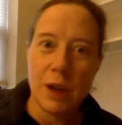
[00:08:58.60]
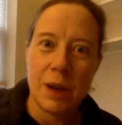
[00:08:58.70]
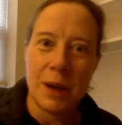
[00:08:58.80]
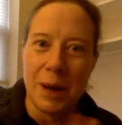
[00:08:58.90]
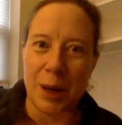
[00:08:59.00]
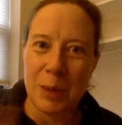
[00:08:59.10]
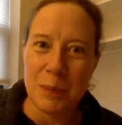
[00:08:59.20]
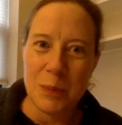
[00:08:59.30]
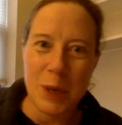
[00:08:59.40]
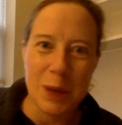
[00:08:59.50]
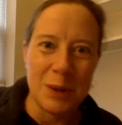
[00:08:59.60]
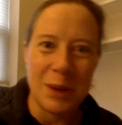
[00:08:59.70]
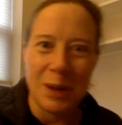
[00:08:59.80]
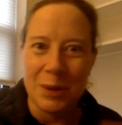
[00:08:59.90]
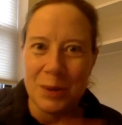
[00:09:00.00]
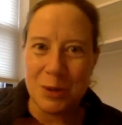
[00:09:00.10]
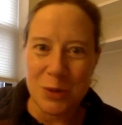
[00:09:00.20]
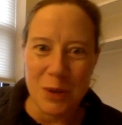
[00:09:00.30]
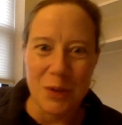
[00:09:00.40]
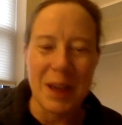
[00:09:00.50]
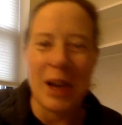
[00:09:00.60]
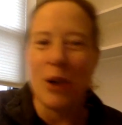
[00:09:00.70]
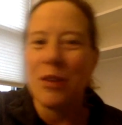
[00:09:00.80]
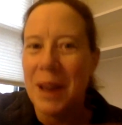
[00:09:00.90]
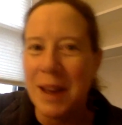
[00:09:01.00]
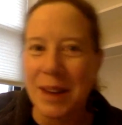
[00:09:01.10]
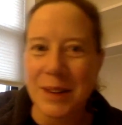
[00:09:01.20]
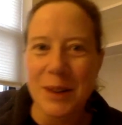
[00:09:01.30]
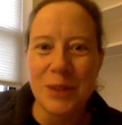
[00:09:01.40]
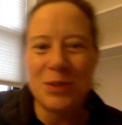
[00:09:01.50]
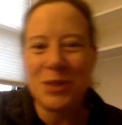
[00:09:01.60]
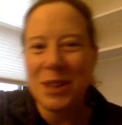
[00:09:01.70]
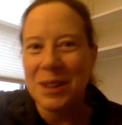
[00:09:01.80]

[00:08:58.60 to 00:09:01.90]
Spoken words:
In sort of a caravan of, you know,